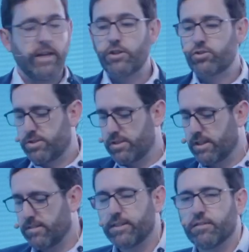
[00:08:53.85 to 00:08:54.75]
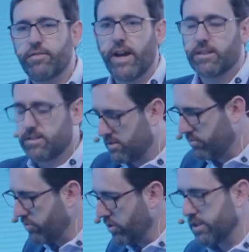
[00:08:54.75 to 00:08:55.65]
Interesting given the fact
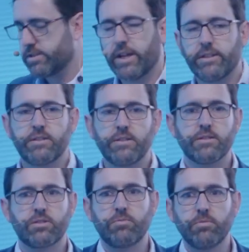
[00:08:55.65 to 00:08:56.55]
real estate is